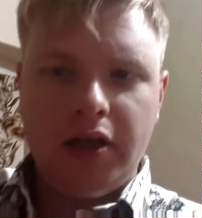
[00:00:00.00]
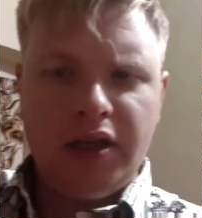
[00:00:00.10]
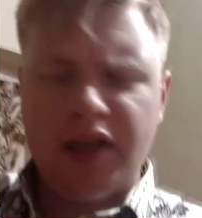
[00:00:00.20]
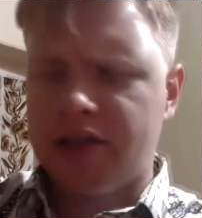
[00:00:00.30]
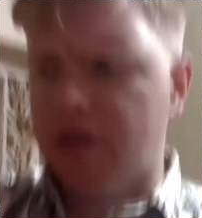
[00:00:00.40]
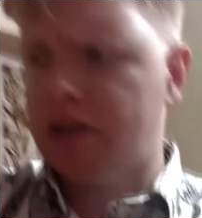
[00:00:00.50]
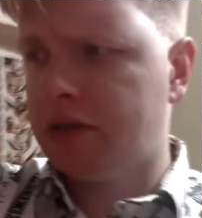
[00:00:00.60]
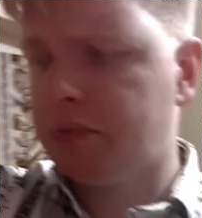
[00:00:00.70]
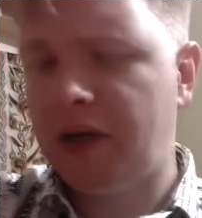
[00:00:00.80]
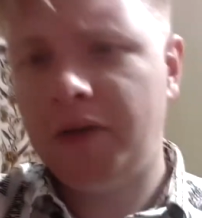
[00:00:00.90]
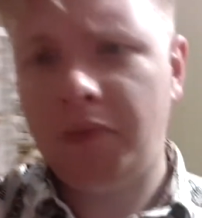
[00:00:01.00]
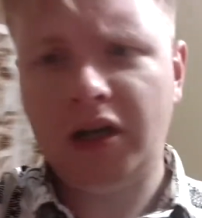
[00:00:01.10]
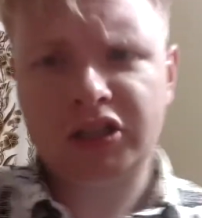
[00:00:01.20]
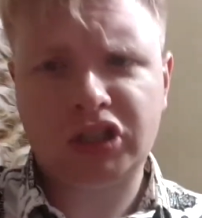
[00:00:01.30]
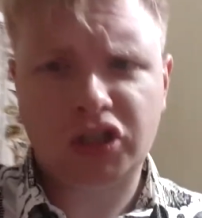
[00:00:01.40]
Yeah, so I just pretty
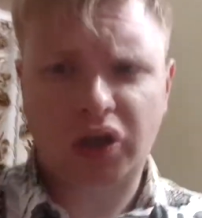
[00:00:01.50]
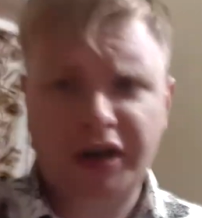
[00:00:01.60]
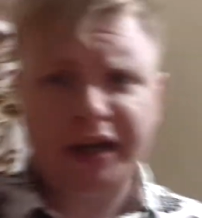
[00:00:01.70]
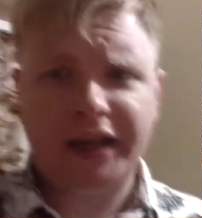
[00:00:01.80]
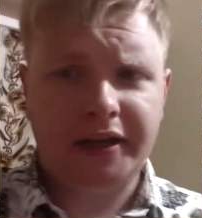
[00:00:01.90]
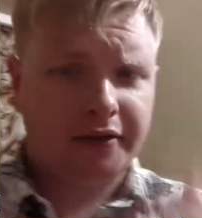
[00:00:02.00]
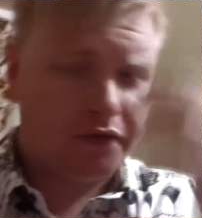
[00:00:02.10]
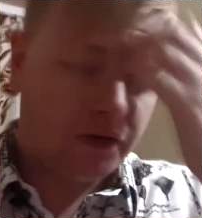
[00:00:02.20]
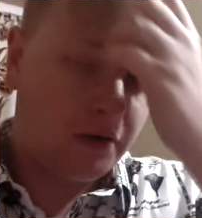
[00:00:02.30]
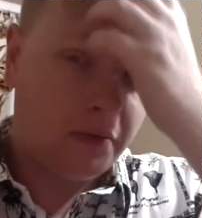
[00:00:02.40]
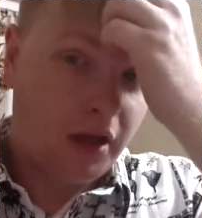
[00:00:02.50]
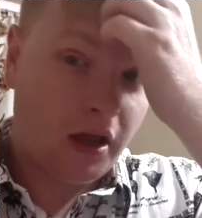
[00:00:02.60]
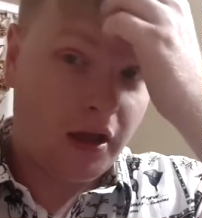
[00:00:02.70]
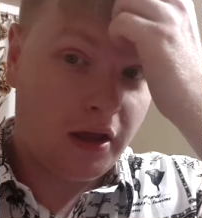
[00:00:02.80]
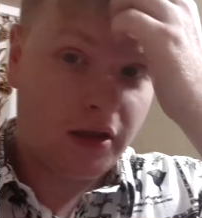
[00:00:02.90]
much got out from
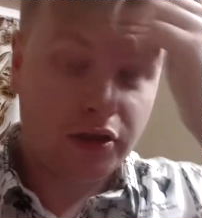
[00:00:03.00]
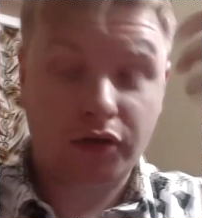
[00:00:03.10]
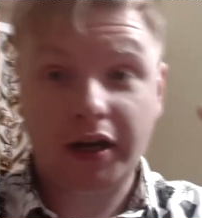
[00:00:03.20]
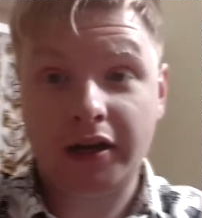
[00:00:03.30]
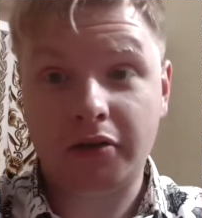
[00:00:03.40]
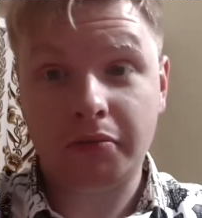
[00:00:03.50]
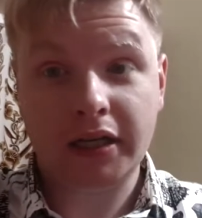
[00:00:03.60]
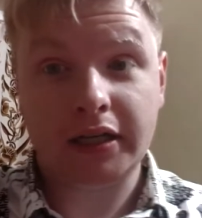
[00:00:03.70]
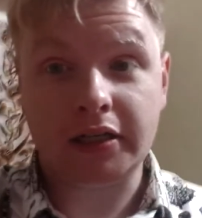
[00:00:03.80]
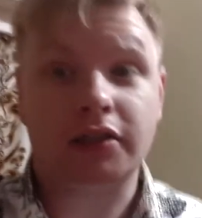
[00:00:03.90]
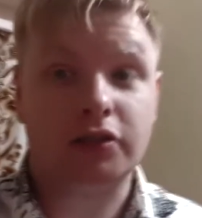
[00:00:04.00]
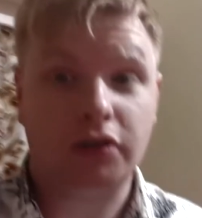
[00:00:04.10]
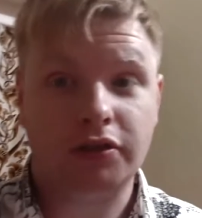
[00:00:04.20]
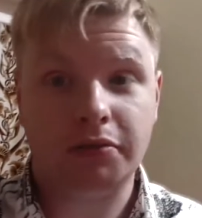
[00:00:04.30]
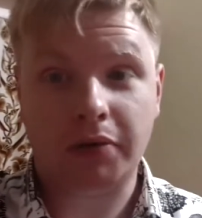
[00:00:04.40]
a 3-hour meeting,
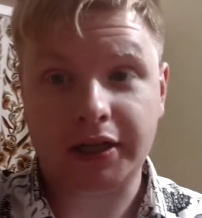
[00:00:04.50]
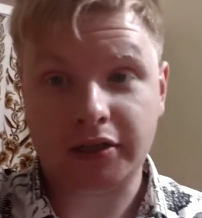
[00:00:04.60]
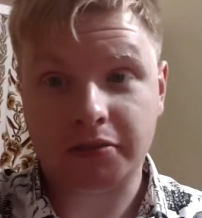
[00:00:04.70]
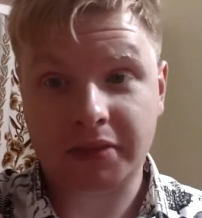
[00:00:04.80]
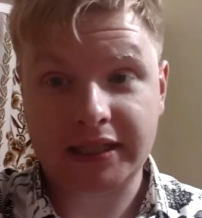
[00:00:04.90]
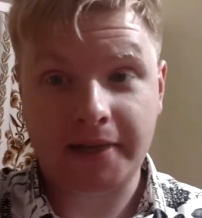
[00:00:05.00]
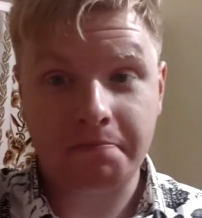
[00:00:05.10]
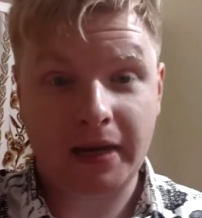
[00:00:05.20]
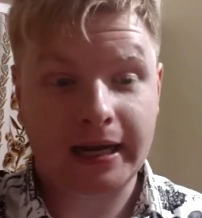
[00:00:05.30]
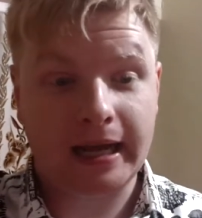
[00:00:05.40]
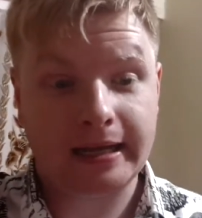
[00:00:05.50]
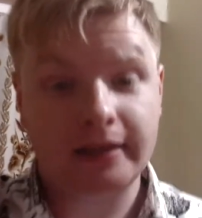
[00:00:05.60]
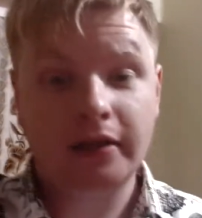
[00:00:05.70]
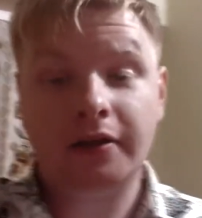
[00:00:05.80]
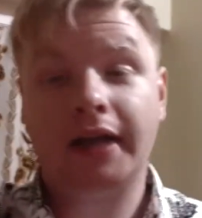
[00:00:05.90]
so your brain goes a bit dead, but hey,
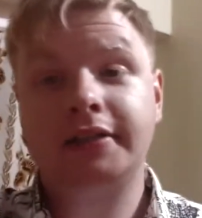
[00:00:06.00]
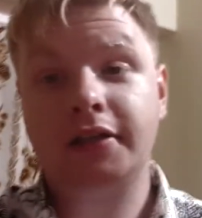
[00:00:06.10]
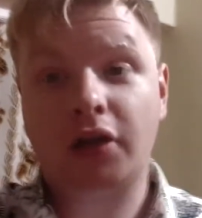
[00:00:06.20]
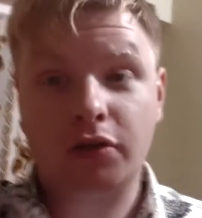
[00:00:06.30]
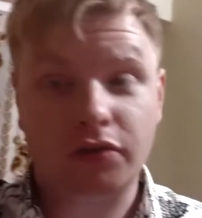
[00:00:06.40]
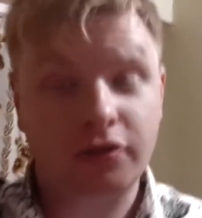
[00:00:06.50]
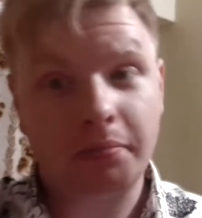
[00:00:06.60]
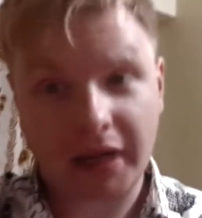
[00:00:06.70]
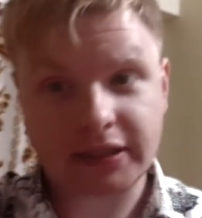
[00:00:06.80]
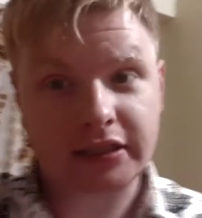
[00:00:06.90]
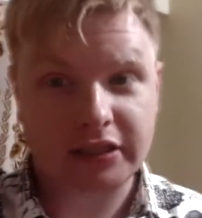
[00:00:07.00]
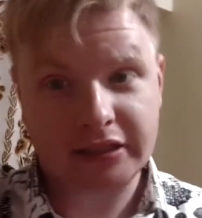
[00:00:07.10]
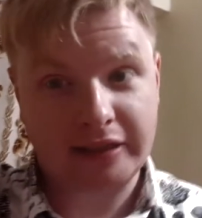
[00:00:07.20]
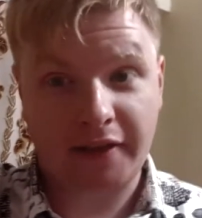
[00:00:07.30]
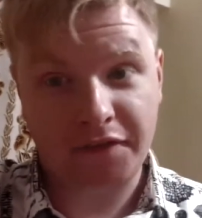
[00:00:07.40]
had to go through the budget and
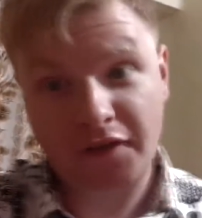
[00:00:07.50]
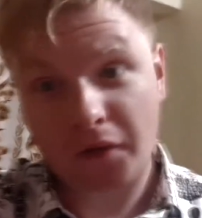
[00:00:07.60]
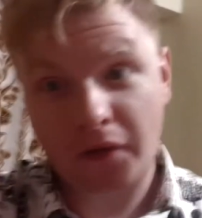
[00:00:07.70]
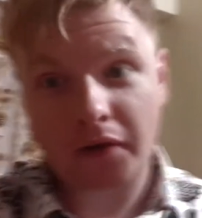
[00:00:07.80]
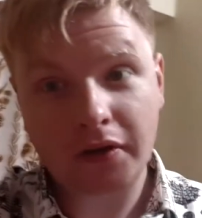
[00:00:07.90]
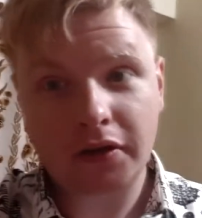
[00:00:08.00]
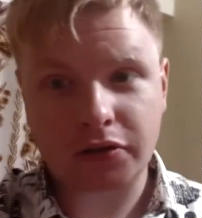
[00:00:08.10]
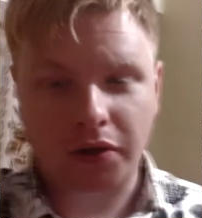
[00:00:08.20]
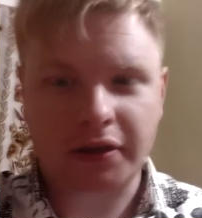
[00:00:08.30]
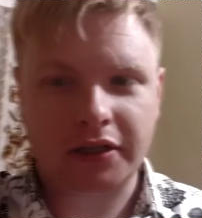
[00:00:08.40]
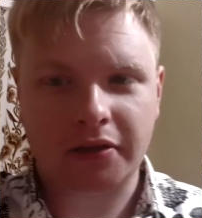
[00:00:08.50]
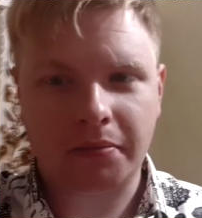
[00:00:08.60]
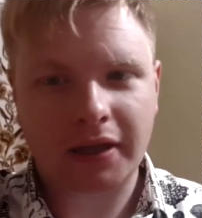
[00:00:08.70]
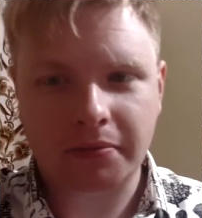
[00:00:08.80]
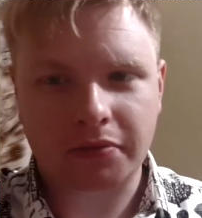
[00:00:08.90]
stuff for talking to the
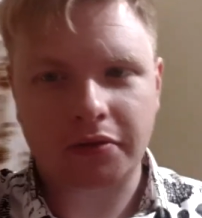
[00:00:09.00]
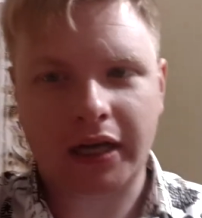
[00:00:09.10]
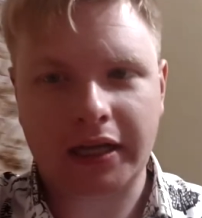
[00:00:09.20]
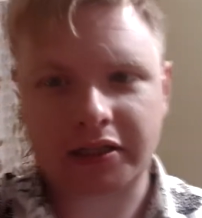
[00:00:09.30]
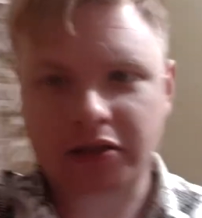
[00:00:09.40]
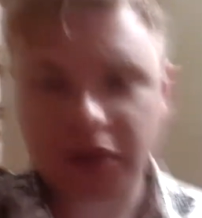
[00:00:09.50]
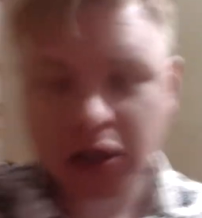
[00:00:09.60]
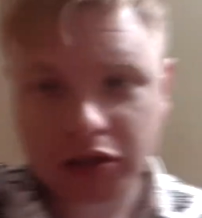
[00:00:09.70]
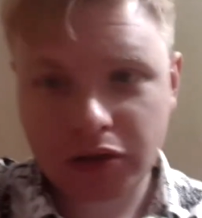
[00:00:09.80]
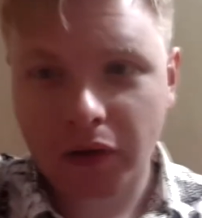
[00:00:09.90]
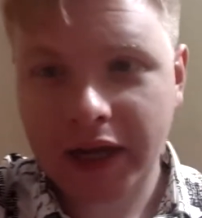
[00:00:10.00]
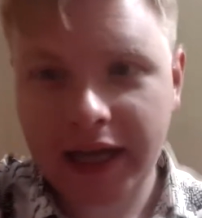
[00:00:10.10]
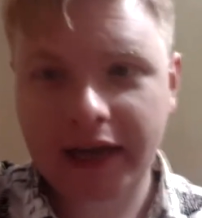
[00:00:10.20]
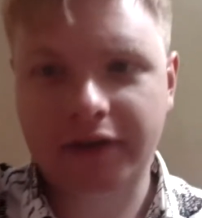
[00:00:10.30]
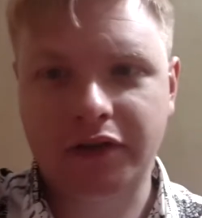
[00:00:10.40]
people and
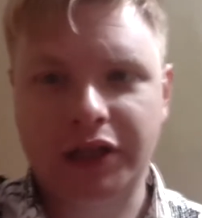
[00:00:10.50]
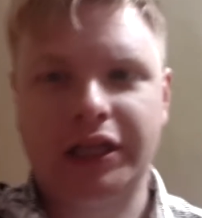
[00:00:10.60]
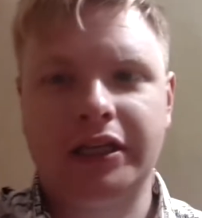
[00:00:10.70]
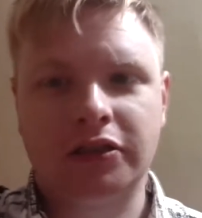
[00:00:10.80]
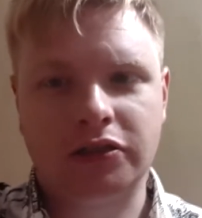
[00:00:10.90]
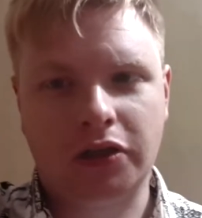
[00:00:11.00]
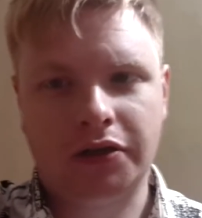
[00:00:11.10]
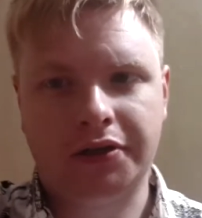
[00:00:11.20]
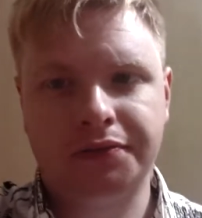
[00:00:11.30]
sorting out everything, so